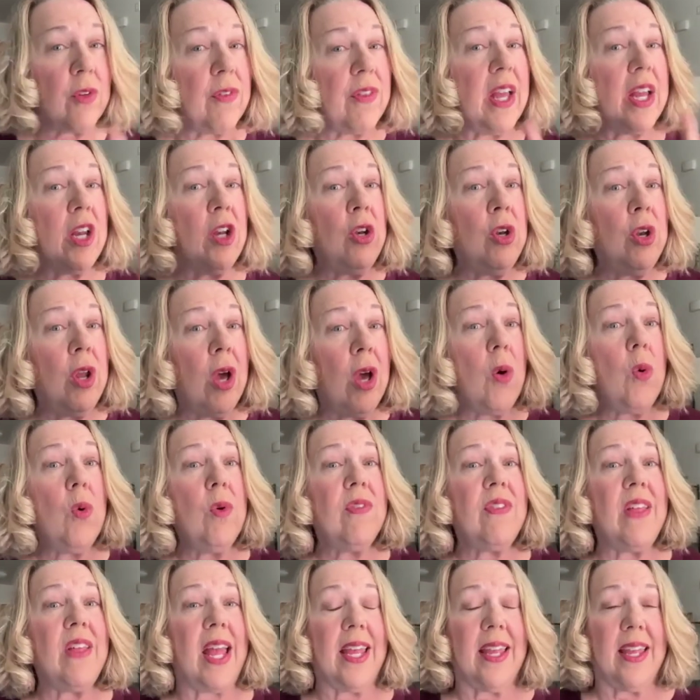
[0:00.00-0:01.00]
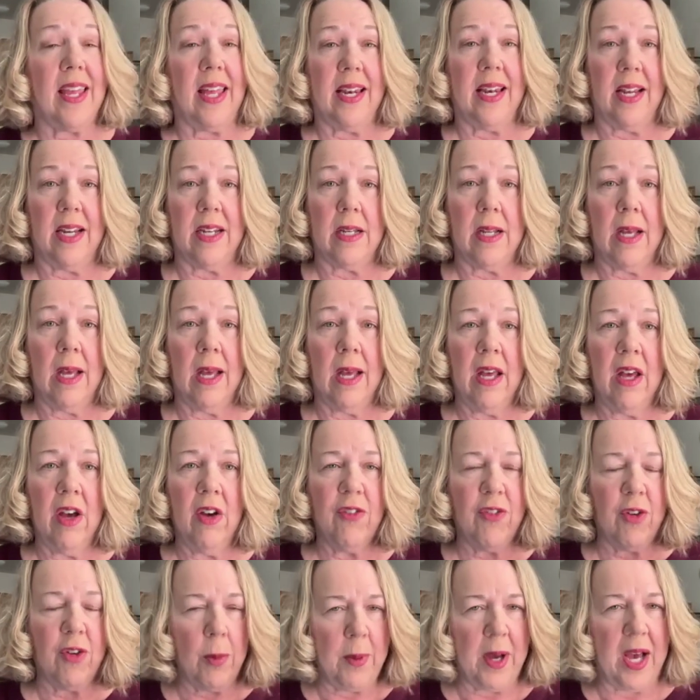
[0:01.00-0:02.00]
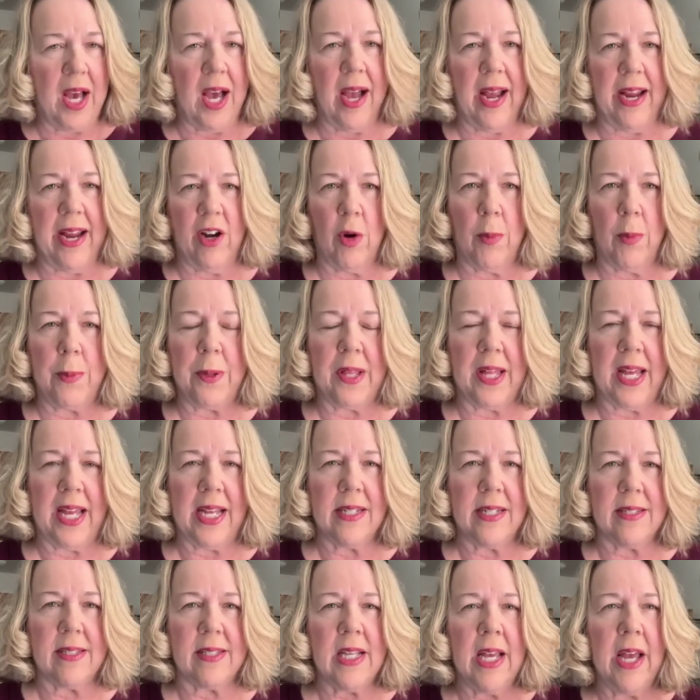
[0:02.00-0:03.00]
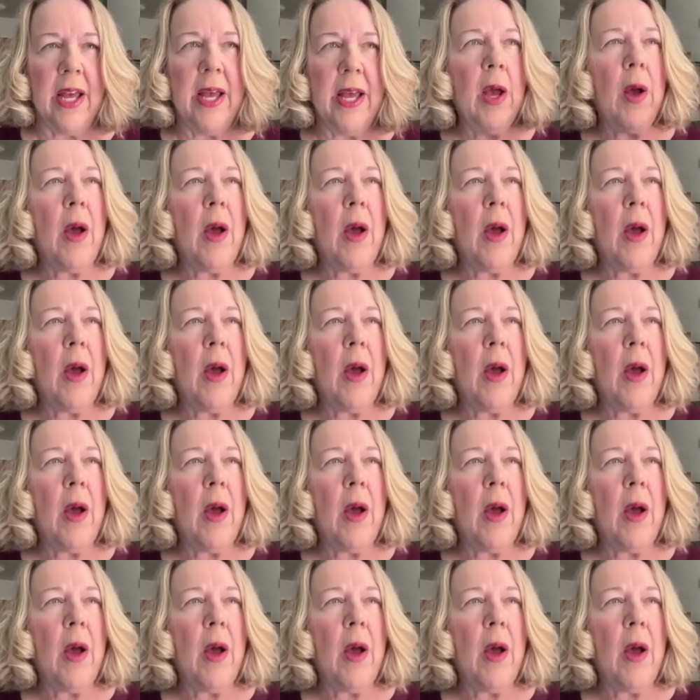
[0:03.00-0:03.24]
or they know they get it from a higher place.